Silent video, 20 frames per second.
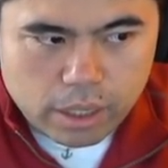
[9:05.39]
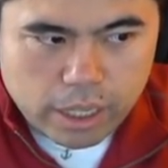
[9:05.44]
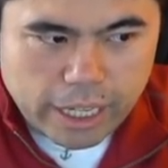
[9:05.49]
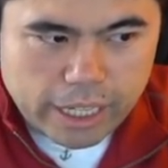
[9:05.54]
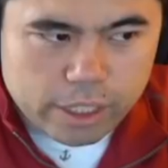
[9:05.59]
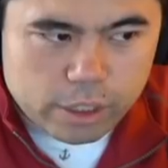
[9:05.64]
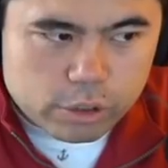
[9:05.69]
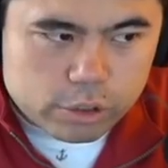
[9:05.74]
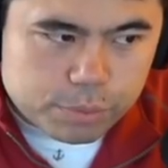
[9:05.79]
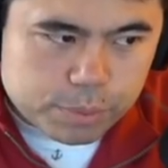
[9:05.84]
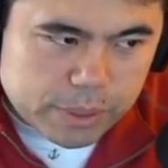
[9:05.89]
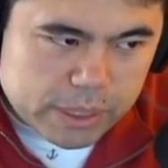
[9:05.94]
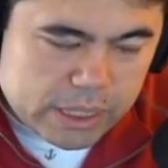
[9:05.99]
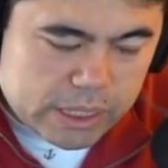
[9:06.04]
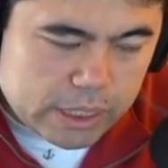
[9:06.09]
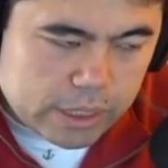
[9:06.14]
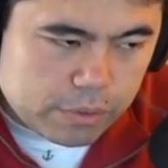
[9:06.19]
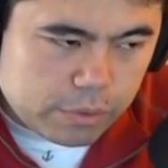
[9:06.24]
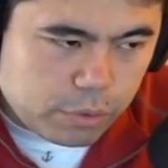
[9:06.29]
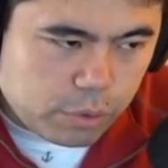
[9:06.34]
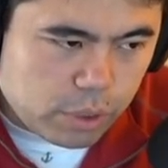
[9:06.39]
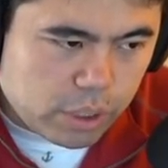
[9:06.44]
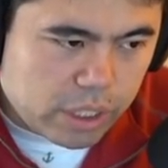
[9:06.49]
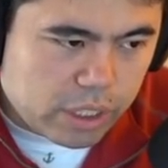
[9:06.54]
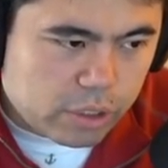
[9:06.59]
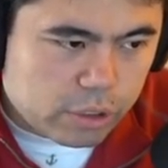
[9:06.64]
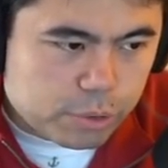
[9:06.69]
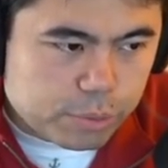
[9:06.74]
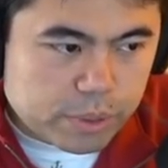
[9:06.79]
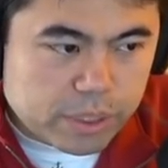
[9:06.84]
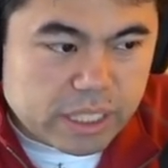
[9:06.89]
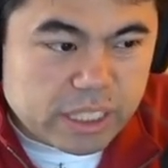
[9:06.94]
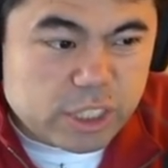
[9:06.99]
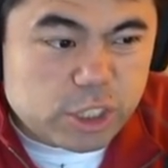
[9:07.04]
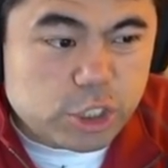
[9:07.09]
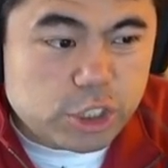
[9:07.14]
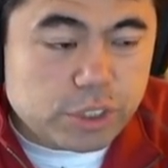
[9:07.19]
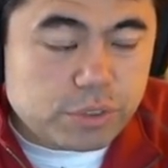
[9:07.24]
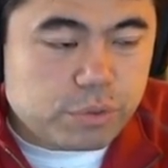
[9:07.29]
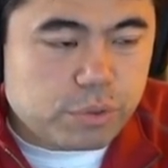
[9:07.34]
I can also play c4 I can also play like
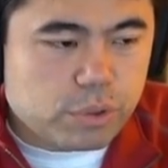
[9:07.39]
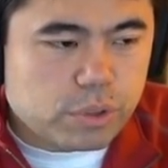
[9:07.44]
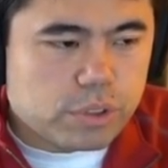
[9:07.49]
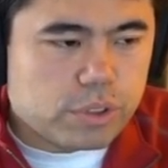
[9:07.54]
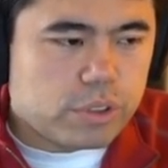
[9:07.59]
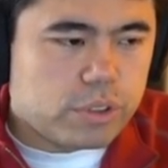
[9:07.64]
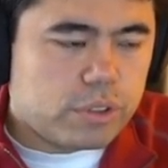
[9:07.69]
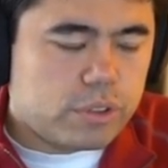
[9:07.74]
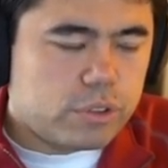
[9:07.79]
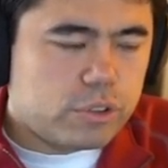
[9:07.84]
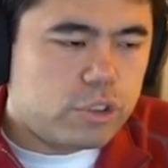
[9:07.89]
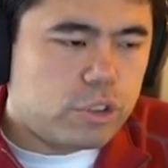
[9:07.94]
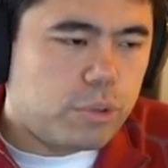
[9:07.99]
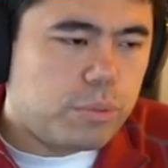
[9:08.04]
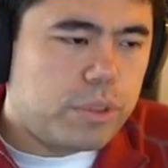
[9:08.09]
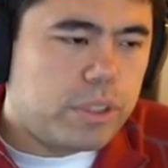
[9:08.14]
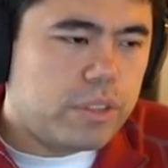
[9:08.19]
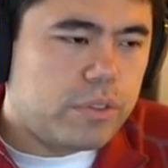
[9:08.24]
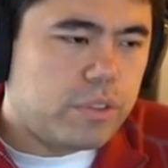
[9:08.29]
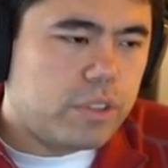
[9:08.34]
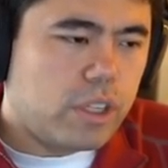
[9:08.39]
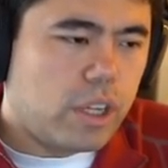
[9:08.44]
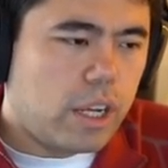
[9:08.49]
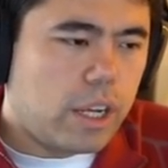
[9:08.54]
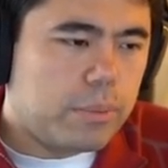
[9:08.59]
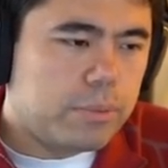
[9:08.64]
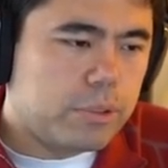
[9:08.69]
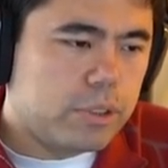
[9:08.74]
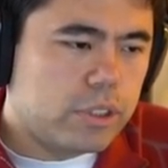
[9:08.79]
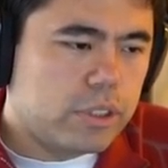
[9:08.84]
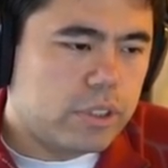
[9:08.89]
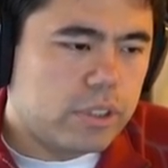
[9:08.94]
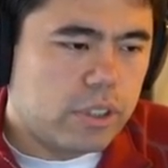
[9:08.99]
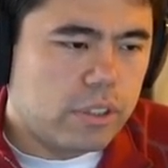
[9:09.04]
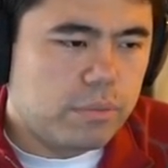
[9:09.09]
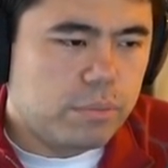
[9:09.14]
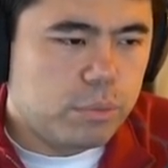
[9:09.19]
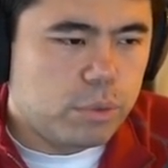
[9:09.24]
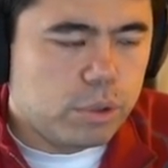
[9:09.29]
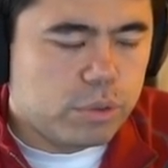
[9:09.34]
g4 there, there's so many different options
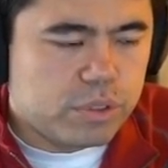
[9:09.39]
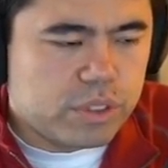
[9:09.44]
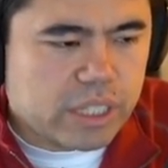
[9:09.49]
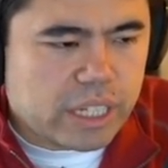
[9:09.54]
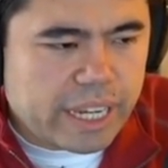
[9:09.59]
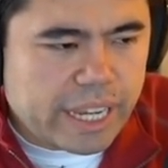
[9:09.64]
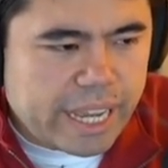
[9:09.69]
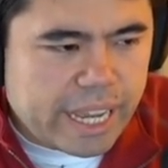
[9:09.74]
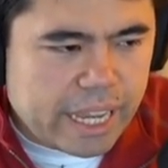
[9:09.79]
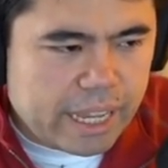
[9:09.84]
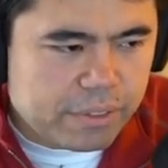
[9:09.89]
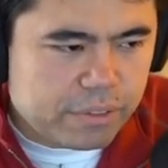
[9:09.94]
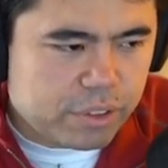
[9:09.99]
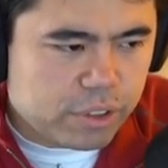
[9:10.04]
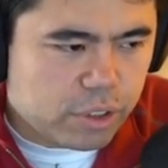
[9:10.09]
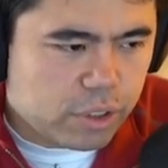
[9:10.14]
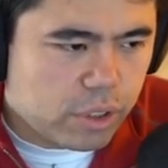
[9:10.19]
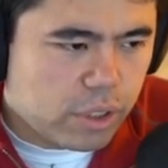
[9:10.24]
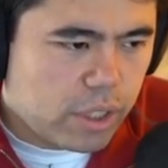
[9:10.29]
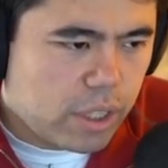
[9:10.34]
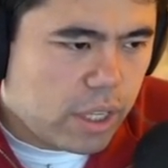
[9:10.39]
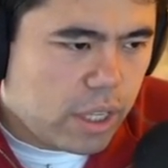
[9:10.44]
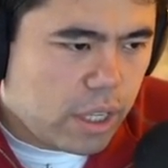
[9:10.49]
of moves that I have here